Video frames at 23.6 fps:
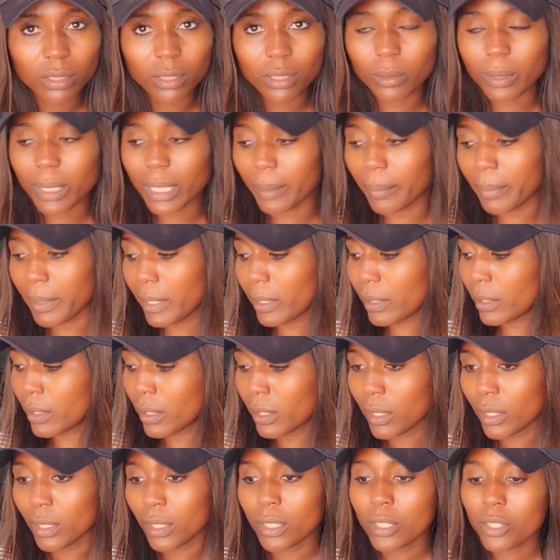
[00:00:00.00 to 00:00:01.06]
You know what I mean?
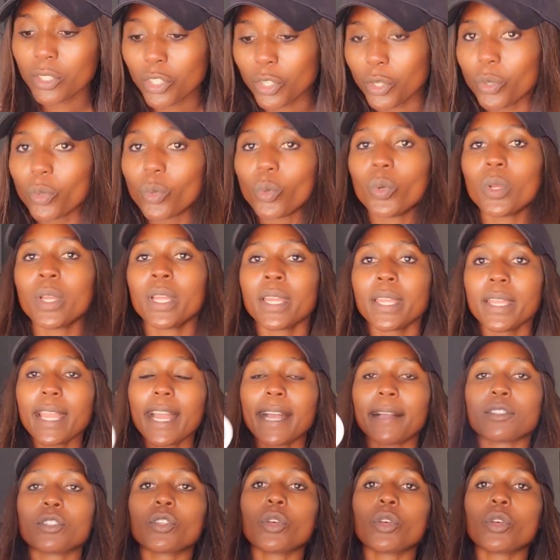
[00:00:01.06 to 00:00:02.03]
So yeah,